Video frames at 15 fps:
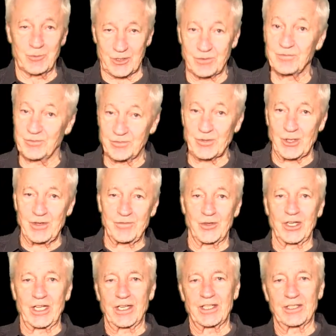It was very
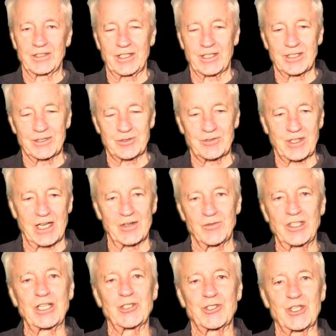funny and, and it's kind of
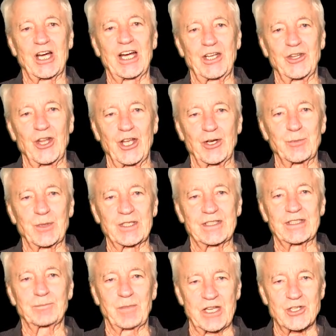an inside thing, but
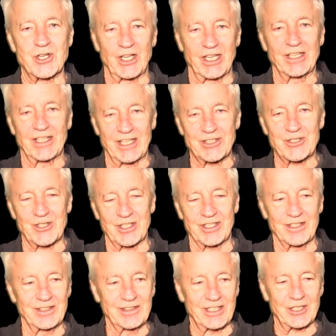basically that's,
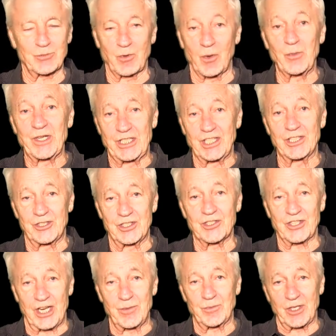uh, that's what we did the
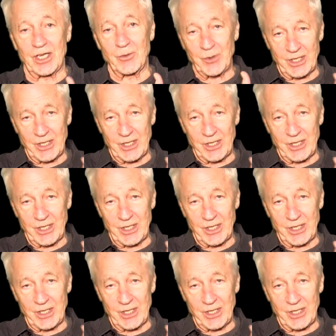same thing.